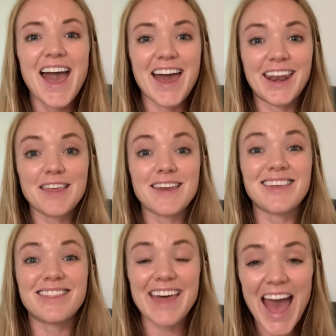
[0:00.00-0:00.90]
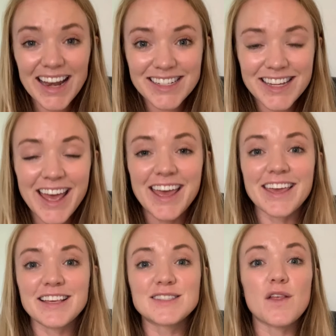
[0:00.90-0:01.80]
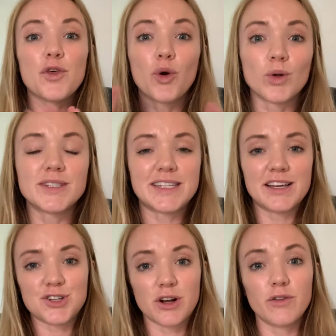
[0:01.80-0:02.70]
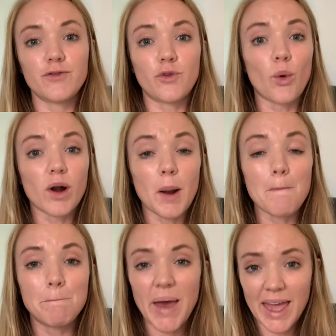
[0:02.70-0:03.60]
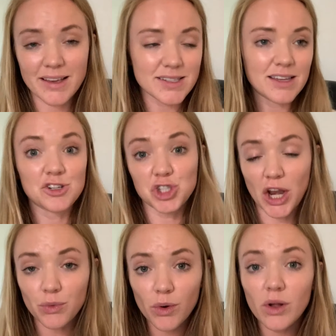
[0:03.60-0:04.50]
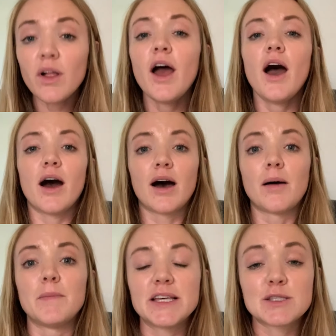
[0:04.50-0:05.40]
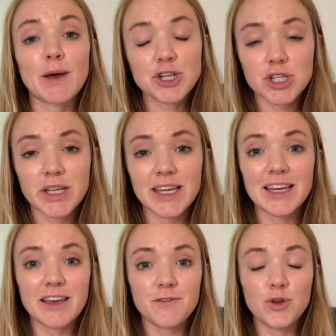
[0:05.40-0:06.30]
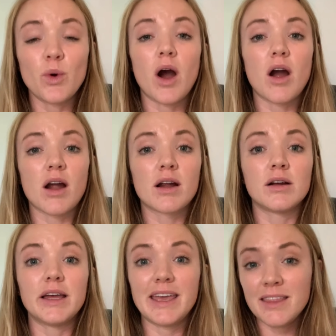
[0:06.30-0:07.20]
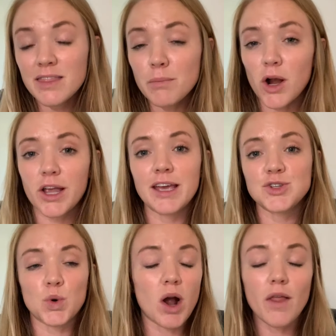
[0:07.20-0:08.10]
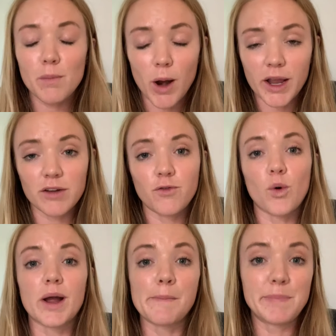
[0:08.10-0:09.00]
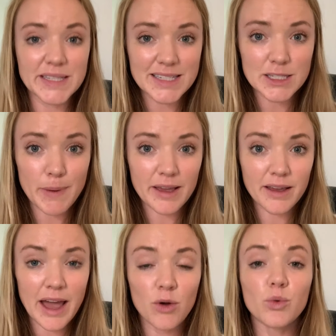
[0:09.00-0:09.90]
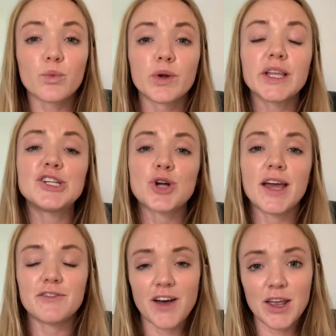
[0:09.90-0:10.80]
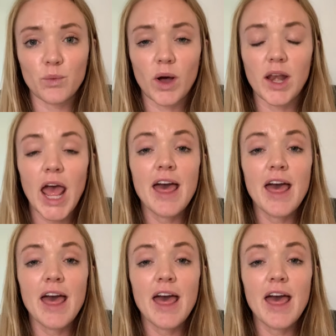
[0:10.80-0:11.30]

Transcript: And I think that is the gold standard for banks in general, um, especially especially if you are in the market or on the market for a business bank account, really try to find one